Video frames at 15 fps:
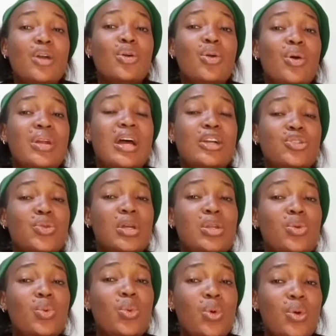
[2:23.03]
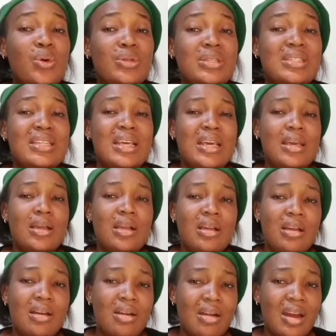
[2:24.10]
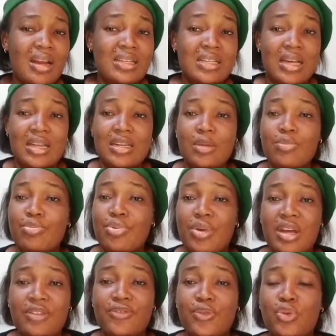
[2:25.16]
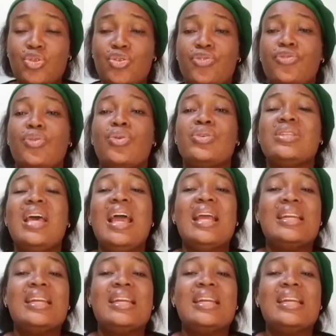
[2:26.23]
God actually wants a great and a bright future for us.